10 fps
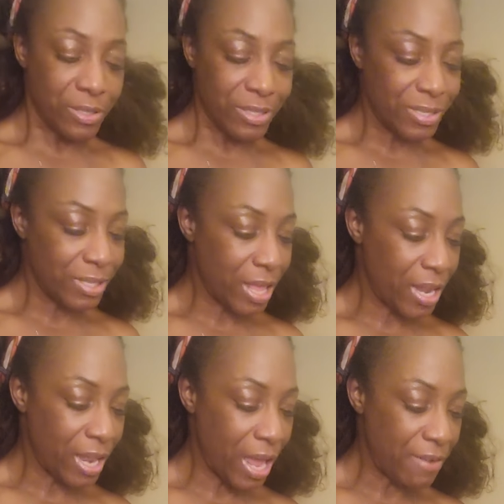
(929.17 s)
Just
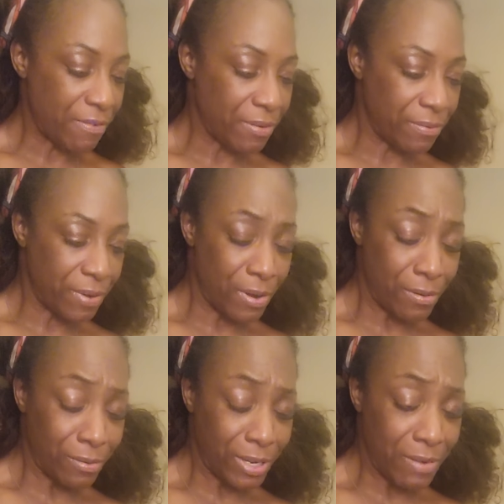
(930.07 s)
let life
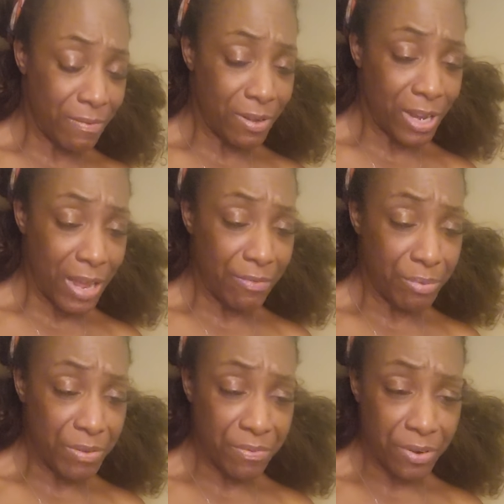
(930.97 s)
unfold. Live your life.
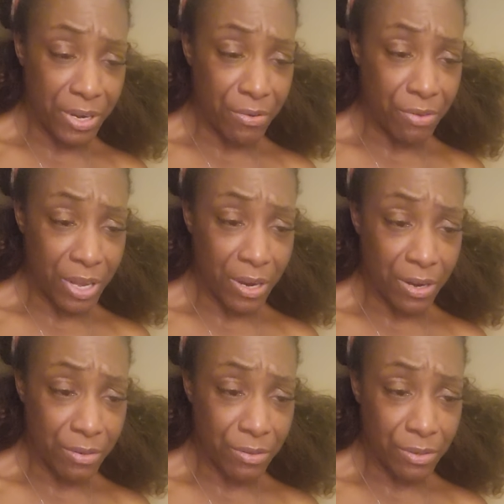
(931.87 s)
Be free. Who
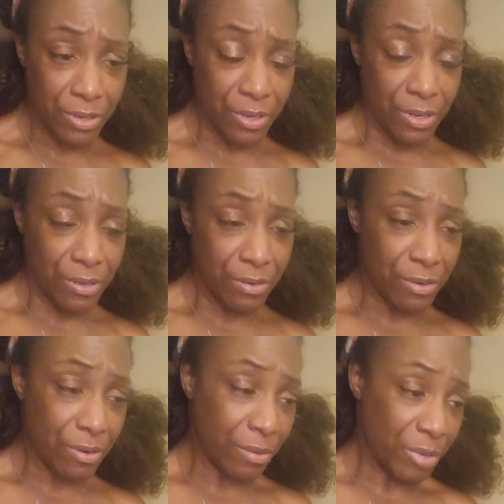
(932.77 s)
cares? You
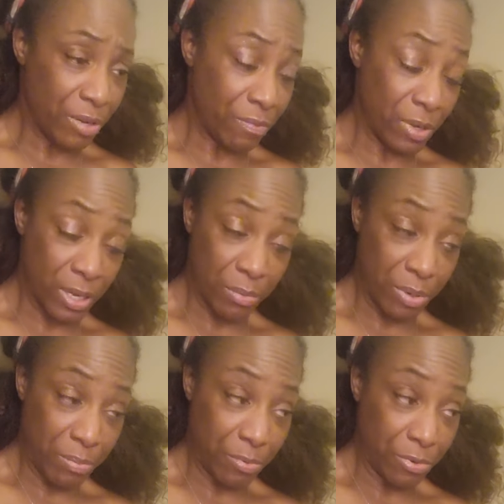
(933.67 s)
know, I mean, what can
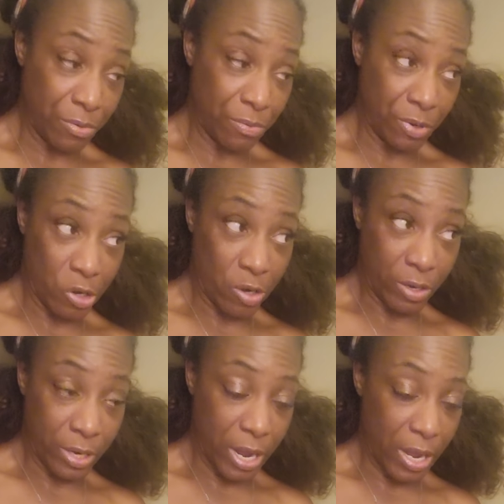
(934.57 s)
people do? We're
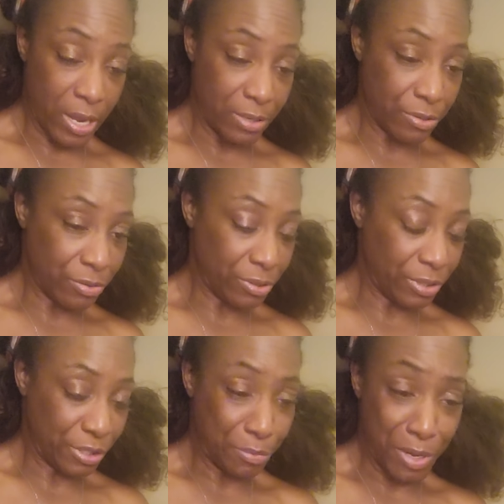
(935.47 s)
all dying, so
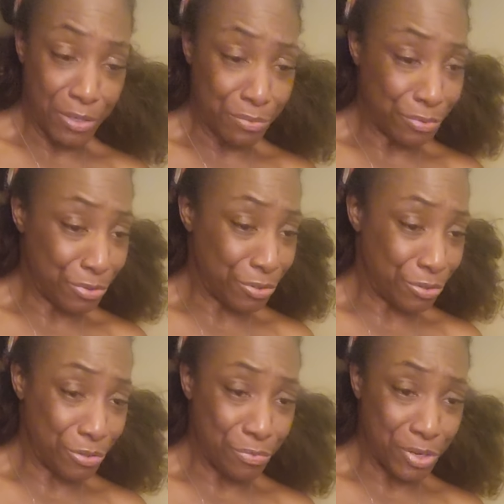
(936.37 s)
you may as well
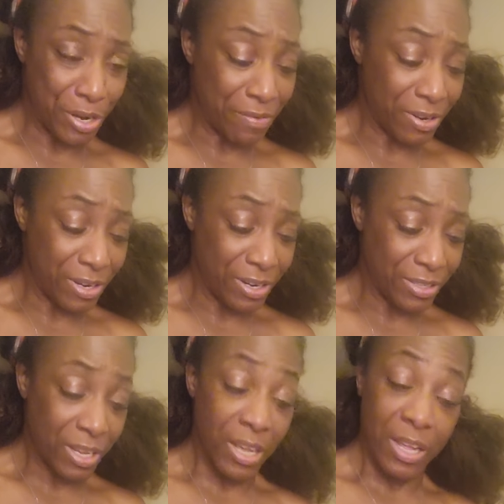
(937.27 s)
just do whatever it
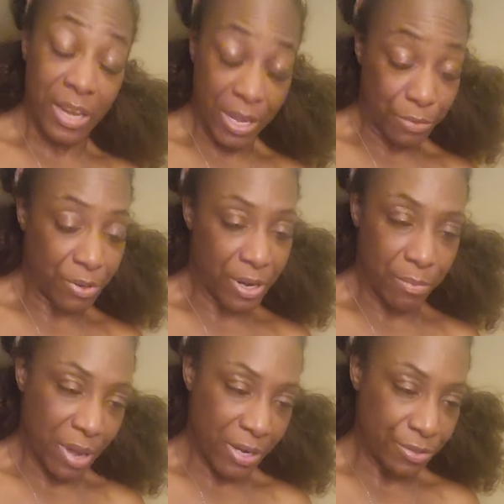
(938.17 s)
is. That's what
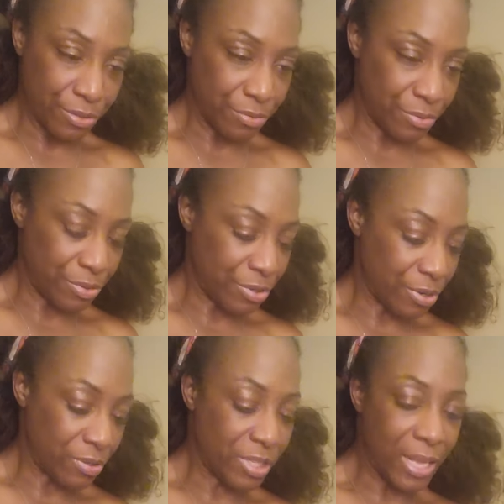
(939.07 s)
everybody's doing. You
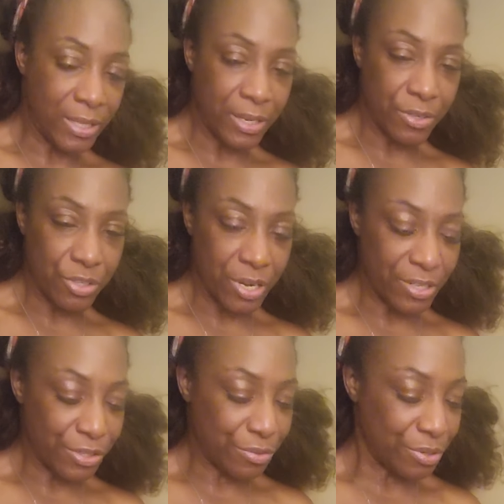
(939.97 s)
know, it's like they're
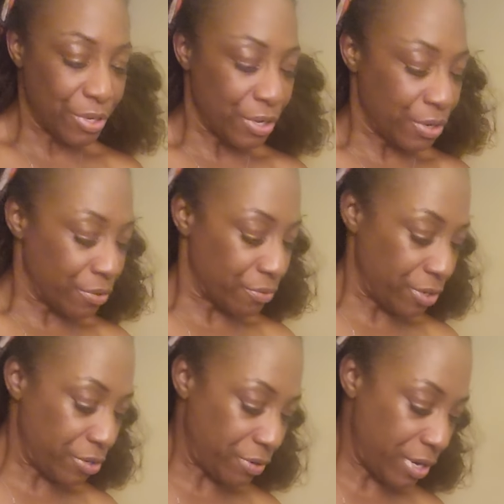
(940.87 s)
trying to
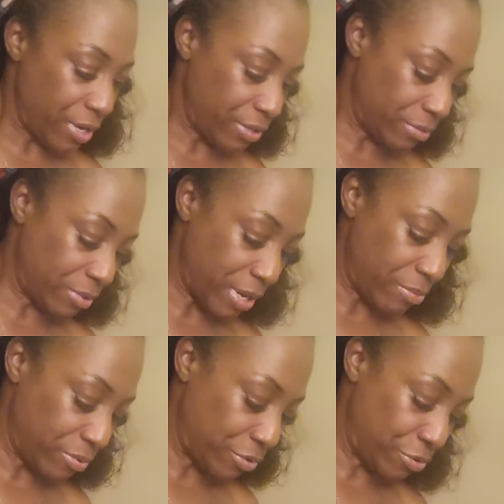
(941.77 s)
recreate some
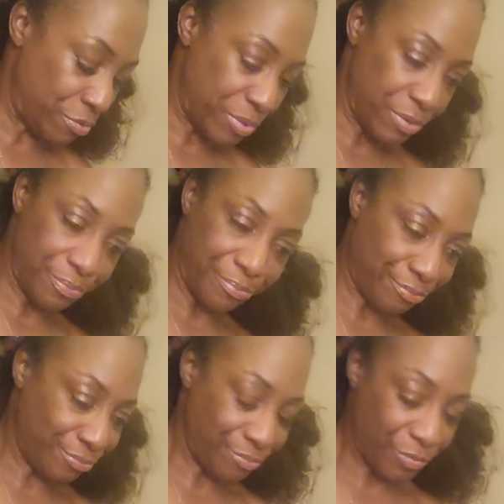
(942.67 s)
type of stupid
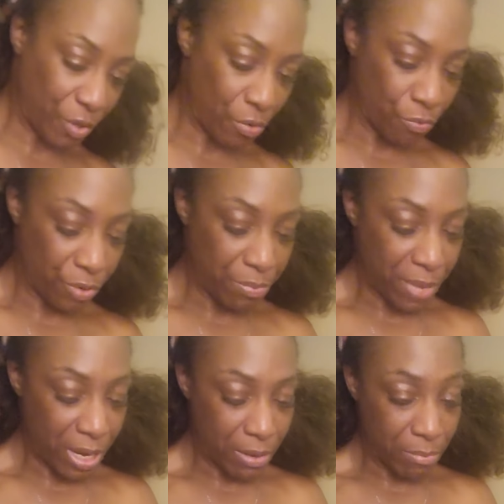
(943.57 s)

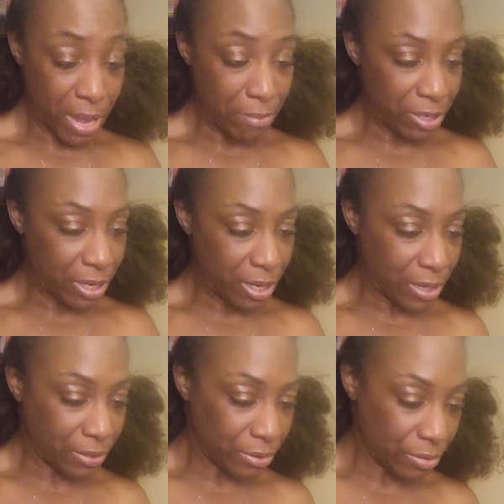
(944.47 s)
remake of
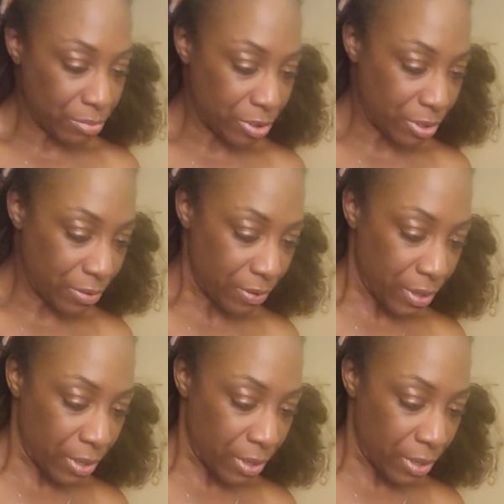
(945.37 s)
Babylon or some stuff.